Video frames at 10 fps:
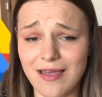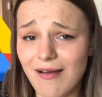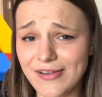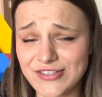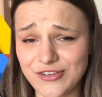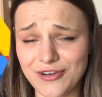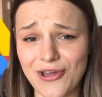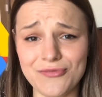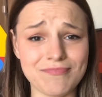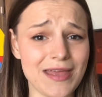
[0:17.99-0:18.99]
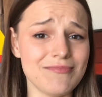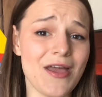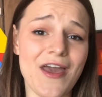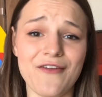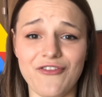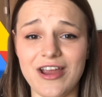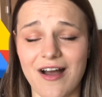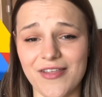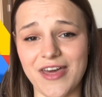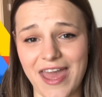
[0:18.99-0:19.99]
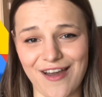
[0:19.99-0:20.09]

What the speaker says: AI Studio, and every other